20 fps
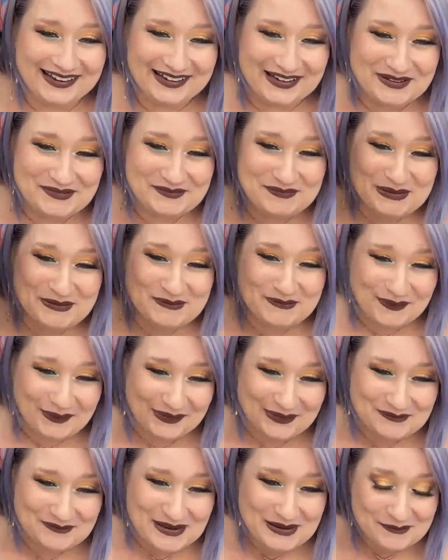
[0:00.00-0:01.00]
and be part
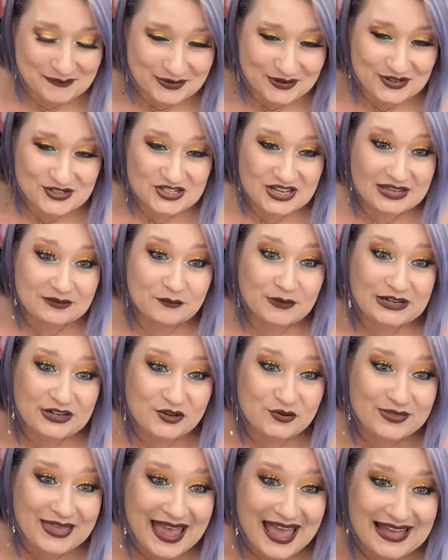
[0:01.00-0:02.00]
of my merch? Can we do
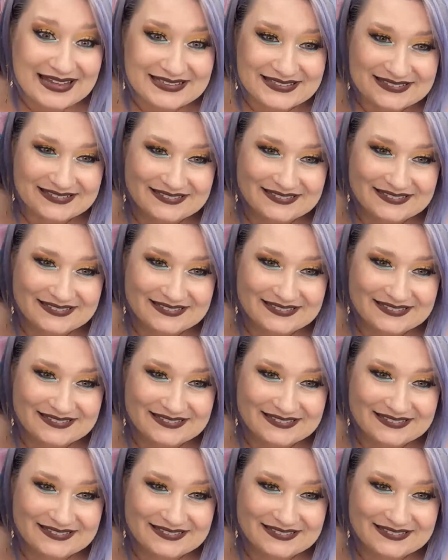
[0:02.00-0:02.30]
that?